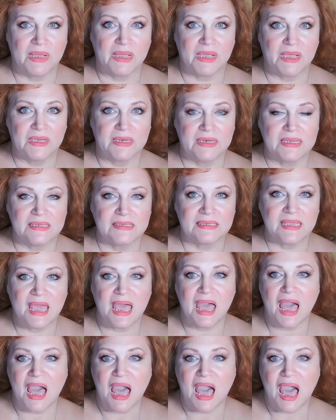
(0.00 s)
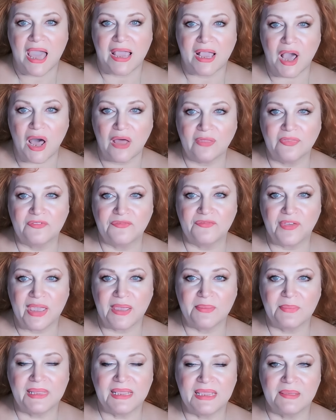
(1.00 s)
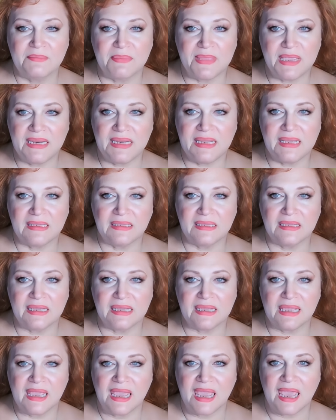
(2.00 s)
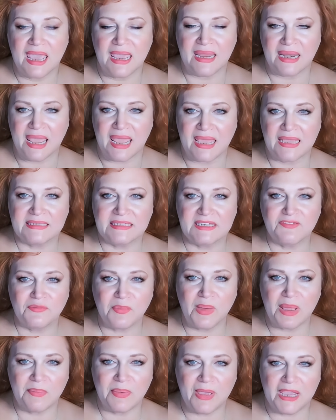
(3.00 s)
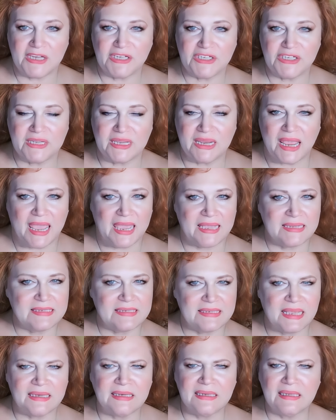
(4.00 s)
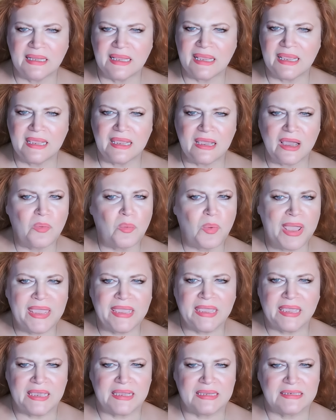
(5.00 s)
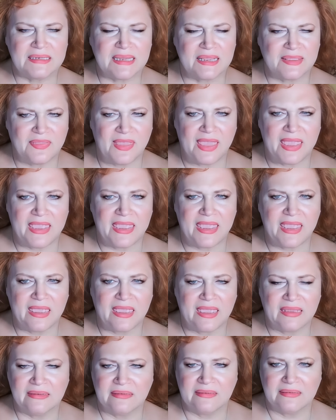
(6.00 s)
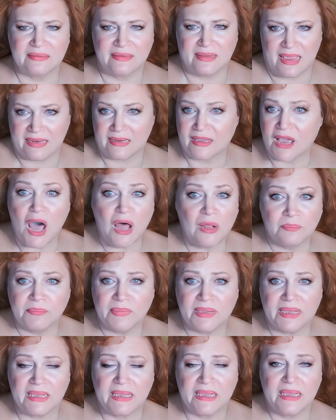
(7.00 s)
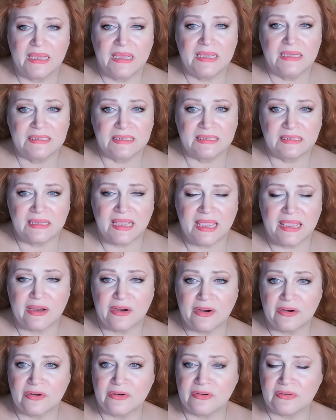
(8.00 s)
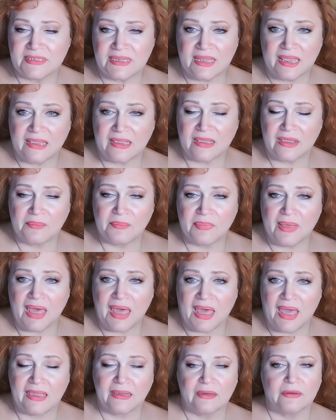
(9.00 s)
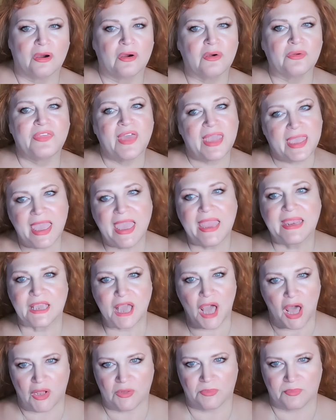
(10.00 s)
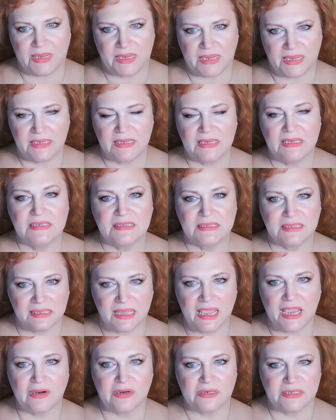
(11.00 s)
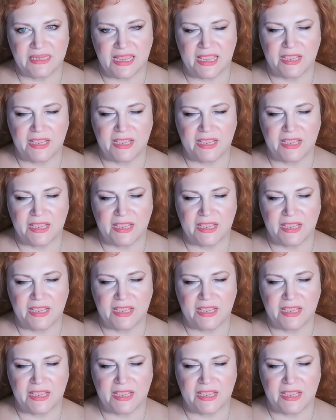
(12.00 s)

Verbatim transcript: Oh my goodness. I called the family immediately and asked if my patient had suddenly awakened and they and had called me to let her say goodbye or they had called me to let